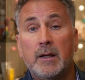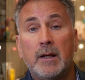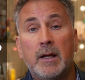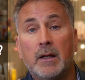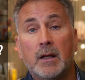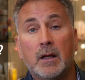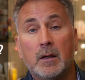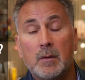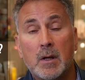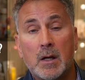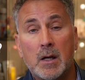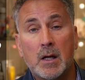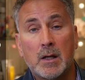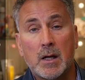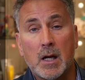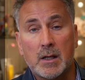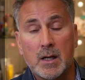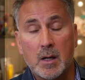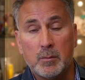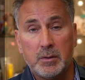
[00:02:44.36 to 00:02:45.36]
in a
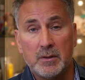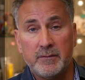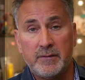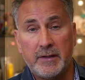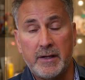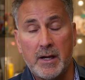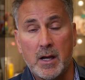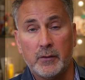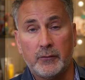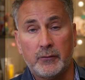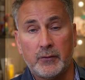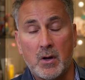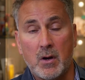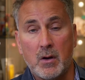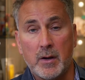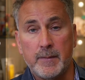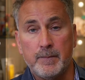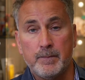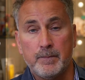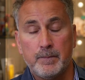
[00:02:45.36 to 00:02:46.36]
couple of videos' time.